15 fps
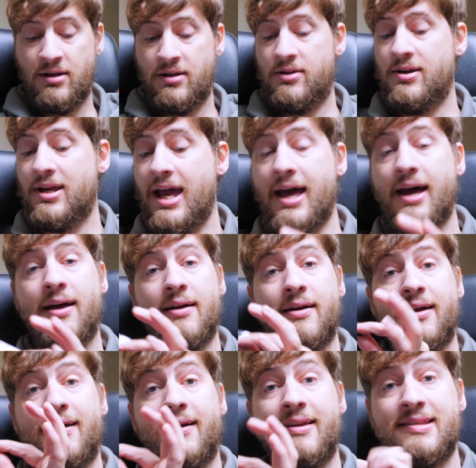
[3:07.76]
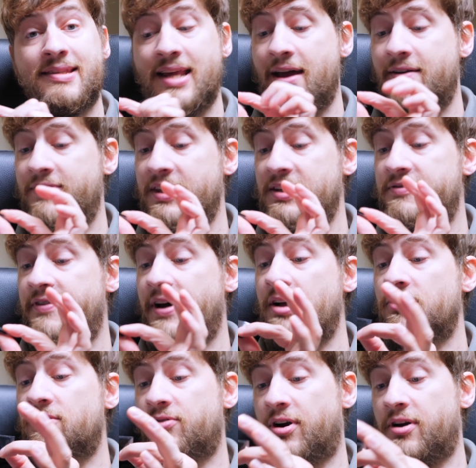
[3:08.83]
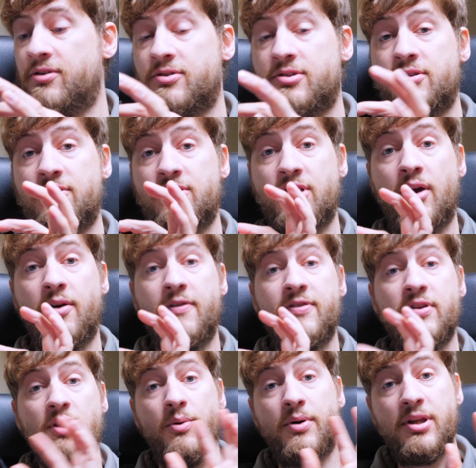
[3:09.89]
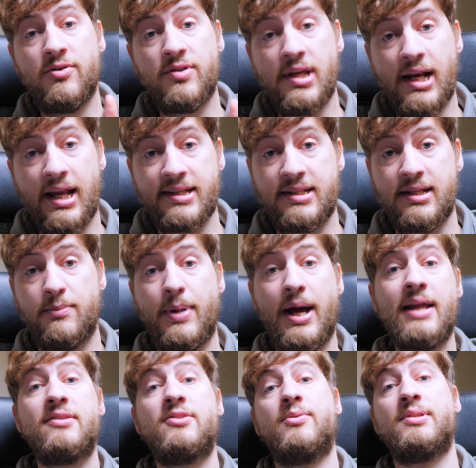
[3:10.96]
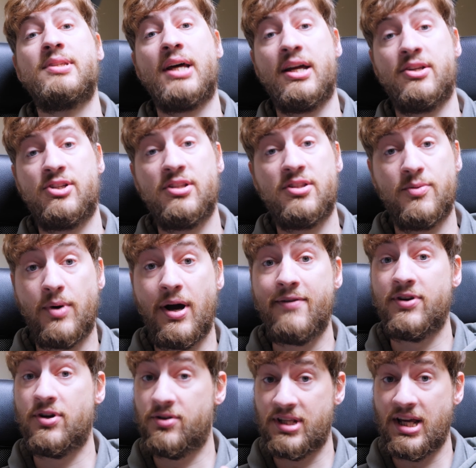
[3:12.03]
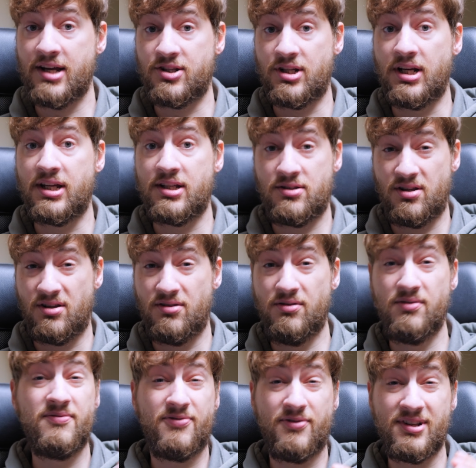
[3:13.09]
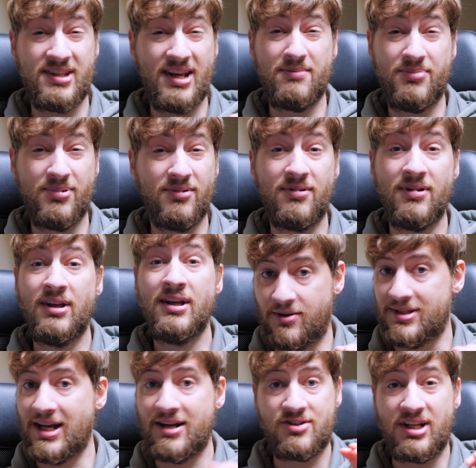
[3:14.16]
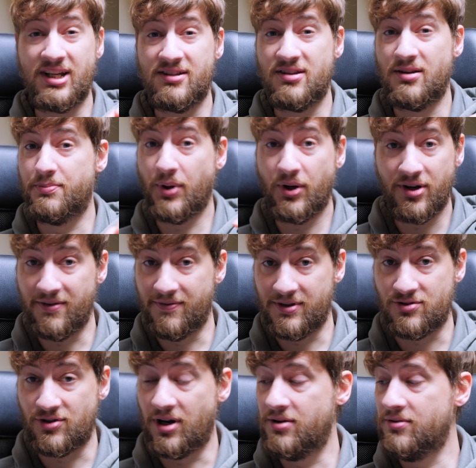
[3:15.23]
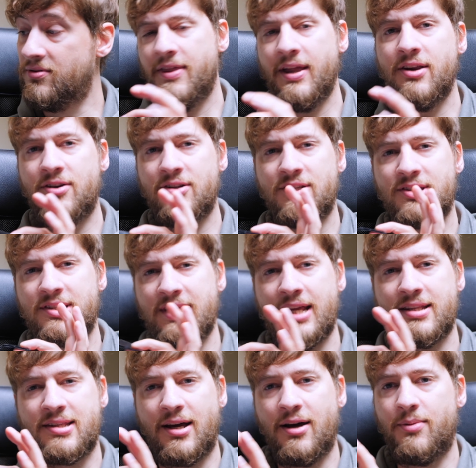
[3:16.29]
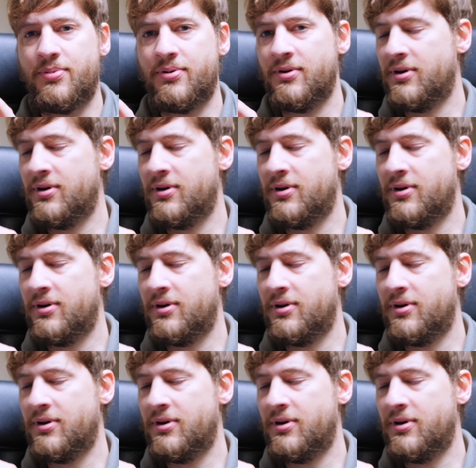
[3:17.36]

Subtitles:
you get a set of these Velcros. So if you don't want to use the elastic band to attach it to whatever you're attaching it to, for example, you're attaching it to the body of the drone, then you could just set up